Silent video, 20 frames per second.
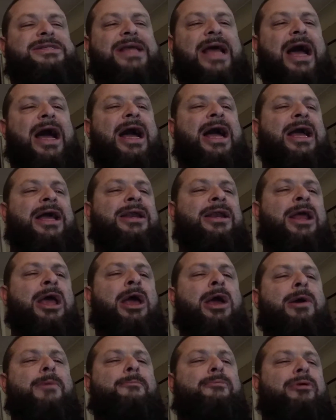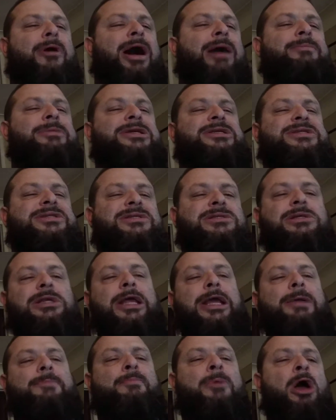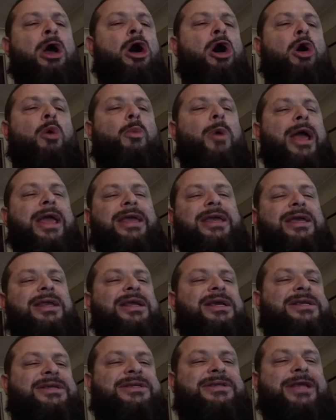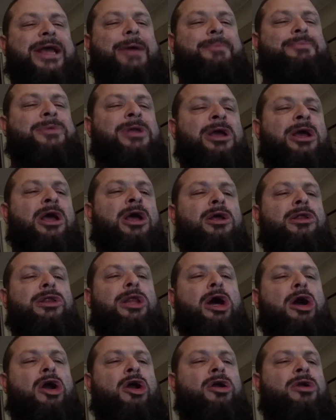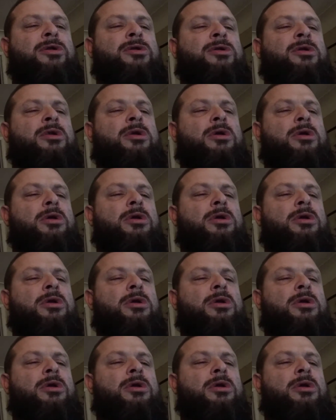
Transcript: sign, promise, sleep, awaken, accept, learn,